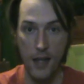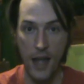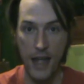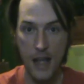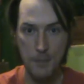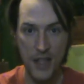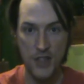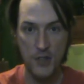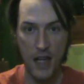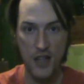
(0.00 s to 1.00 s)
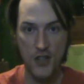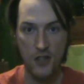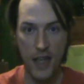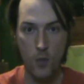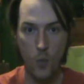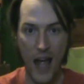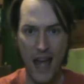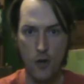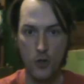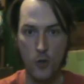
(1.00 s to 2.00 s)
And I bet you guys are like,
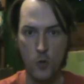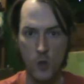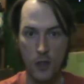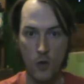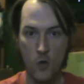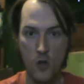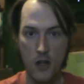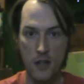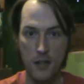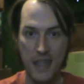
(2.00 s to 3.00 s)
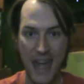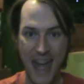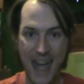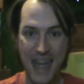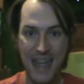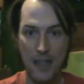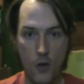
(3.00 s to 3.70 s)
wow, cool, or yay,